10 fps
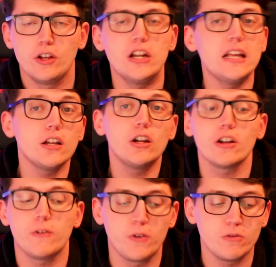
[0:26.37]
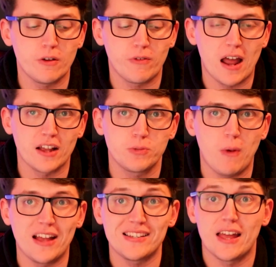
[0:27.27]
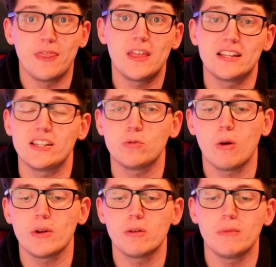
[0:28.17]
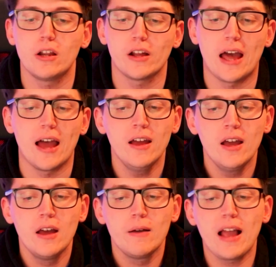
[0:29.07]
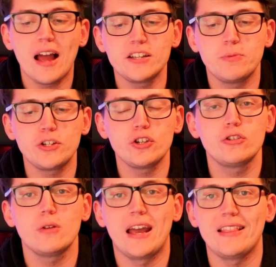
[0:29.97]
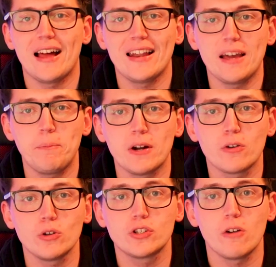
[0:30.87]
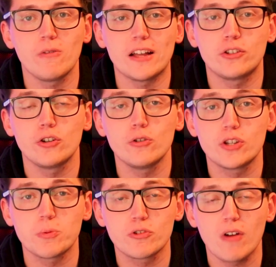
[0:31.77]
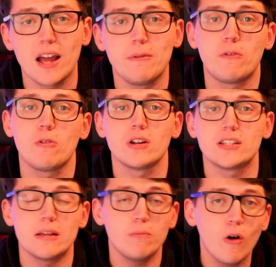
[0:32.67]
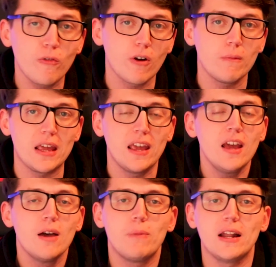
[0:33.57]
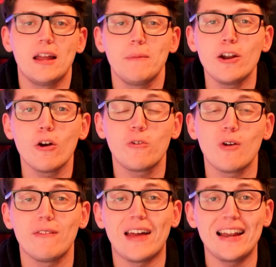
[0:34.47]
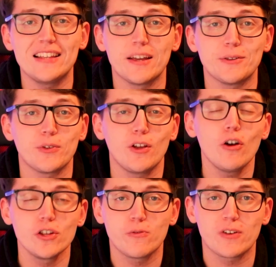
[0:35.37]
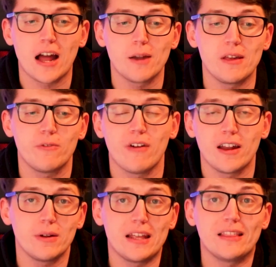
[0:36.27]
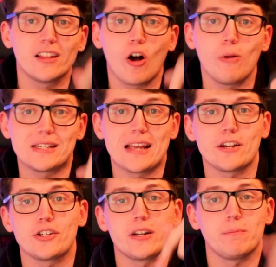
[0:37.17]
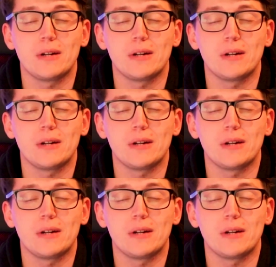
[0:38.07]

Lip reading: You need to look at a few different aspects, and this is what we're going to be looking at. Guys, make sure you do hit that like button. Of course, don't forget to subscribe if you want to see more from me. But let me know if you have any tips for your Youth Academy for anyone in the comment section.